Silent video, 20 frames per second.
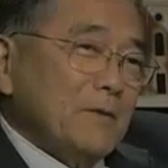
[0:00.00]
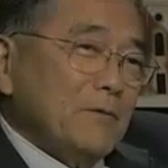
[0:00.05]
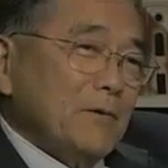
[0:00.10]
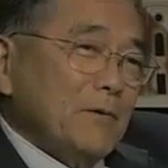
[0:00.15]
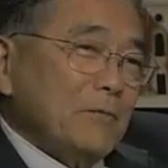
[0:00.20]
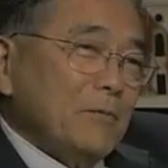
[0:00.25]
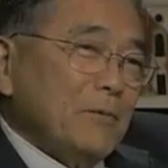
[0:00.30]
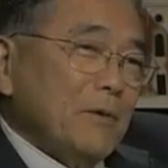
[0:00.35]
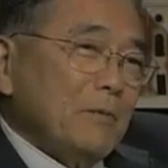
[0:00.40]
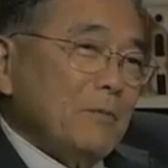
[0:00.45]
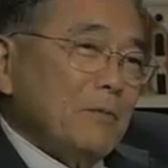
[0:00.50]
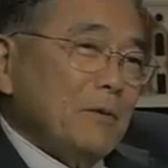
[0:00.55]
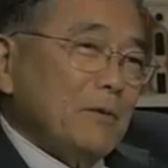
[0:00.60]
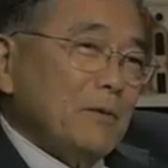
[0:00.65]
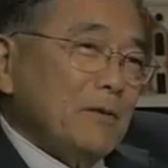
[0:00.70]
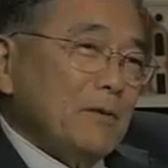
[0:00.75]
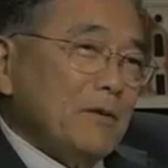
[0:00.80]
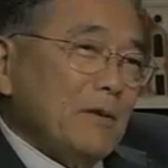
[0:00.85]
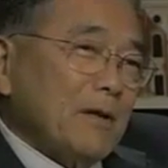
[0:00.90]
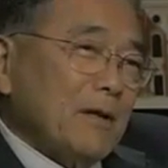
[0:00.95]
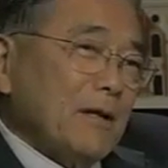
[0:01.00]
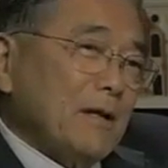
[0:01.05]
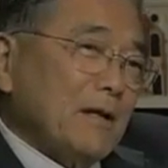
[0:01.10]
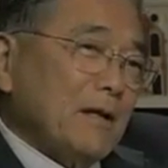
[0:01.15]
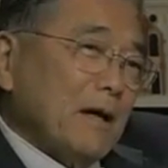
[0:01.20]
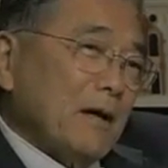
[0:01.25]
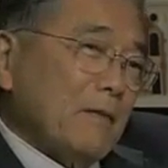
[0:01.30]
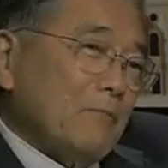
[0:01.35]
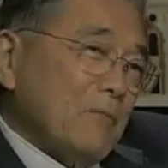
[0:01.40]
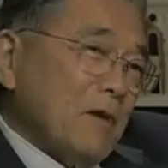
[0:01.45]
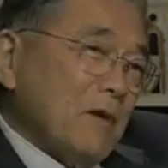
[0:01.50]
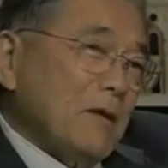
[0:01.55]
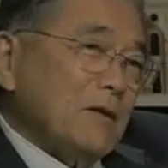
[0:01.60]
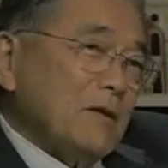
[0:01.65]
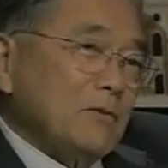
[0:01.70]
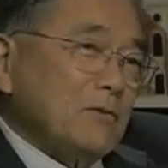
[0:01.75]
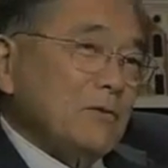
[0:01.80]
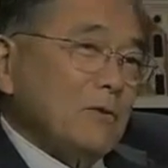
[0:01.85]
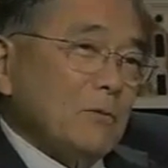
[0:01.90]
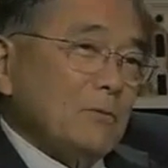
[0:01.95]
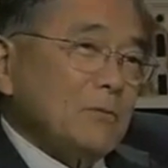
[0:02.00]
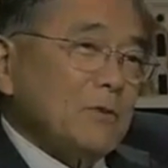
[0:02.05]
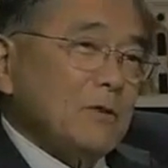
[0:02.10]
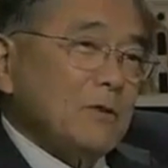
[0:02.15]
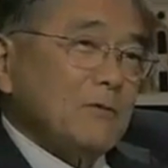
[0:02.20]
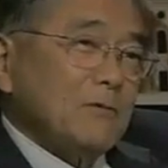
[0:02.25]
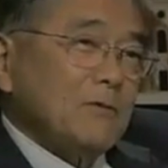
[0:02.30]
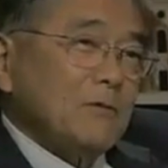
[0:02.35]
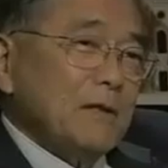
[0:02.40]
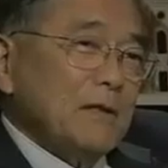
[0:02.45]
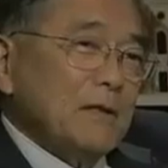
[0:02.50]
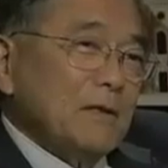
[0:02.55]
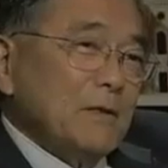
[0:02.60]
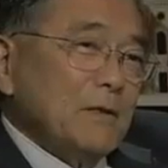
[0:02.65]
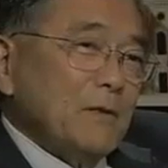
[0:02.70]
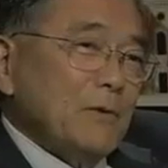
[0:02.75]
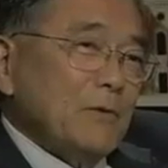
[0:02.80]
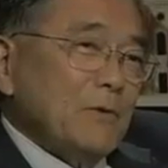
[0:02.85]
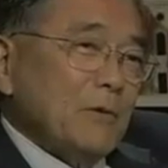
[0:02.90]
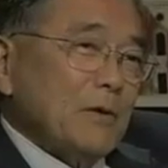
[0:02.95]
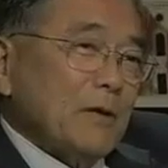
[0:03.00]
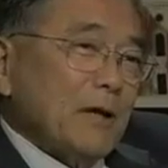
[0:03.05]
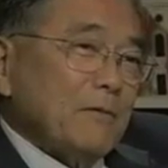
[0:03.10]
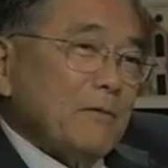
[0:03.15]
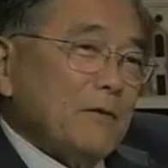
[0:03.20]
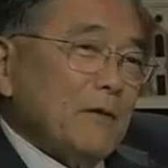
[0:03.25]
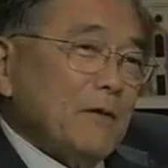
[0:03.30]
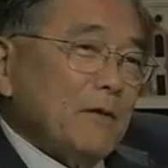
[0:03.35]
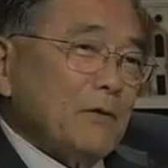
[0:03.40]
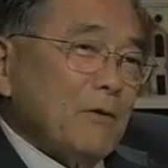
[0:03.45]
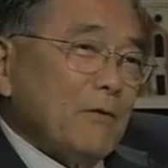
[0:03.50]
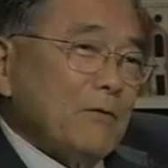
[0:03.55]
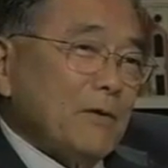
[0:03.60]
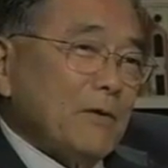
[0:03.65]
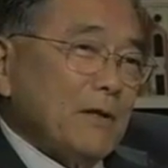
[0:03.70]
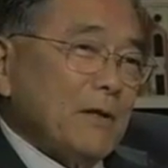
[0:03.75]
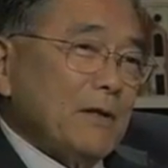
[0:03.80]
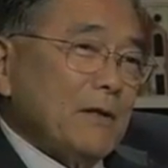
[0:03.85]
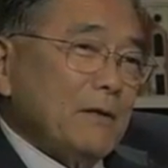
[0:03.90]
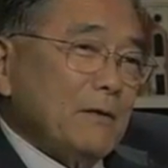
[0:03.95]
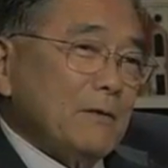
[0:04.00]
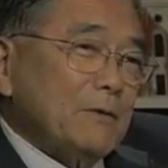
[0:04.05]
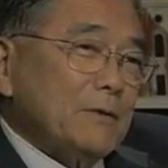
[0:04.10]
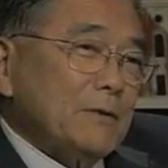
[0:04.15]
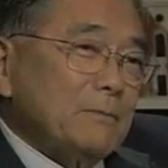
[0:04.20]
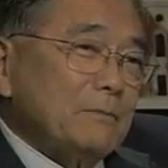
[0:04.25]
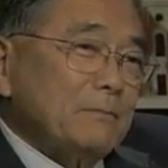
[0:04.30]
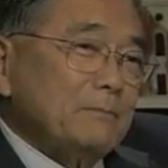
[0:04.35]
with people looking at me in terms of what I've done over the years.